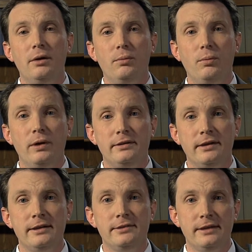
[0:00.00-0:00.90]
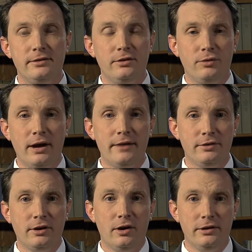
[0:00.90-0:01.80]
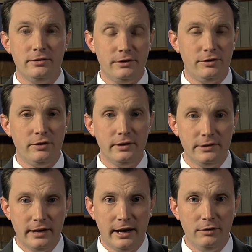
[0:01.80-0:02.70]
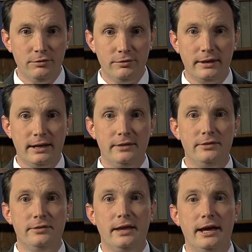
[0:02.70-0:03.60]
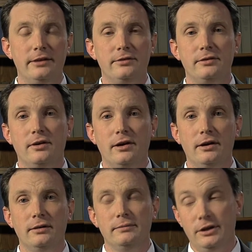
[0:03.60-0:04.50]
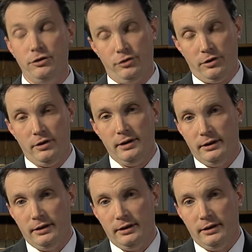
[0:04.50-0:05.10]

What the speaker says: What it does is it drives the cost of insurance down for the kids that are insured,